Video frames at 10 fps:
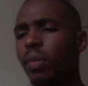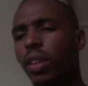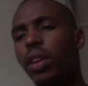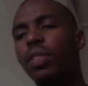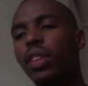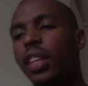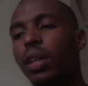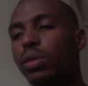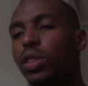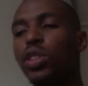Then after that, it
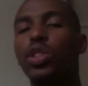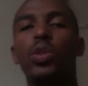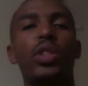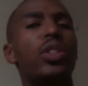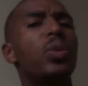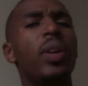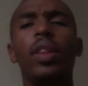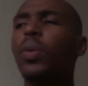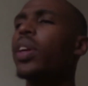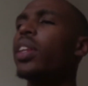was a situation where
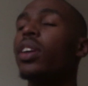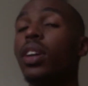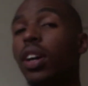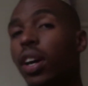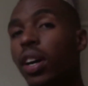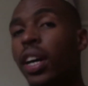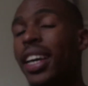they were in the car